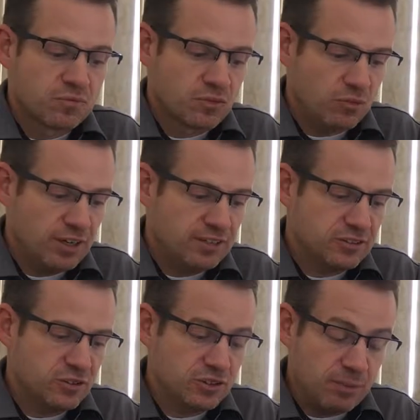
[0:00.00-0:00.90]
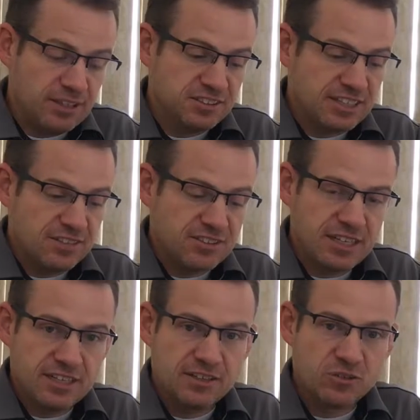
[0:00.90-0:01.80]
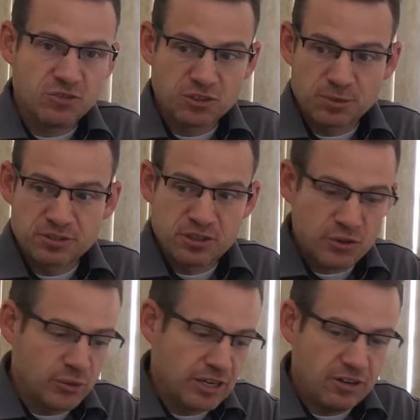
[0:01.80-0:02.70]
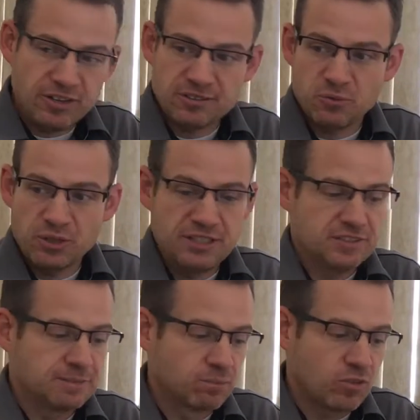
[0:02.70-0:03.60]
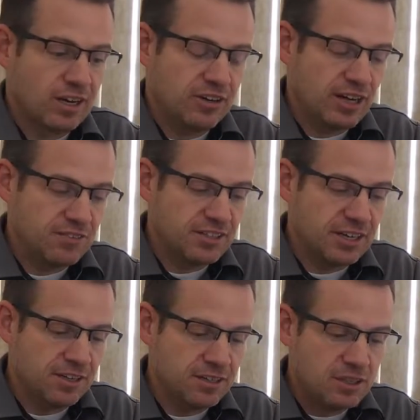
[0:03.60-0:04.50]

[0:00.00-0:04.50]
right? So they might just have a 10, and the first person to throw it out wins. I don't have a 10,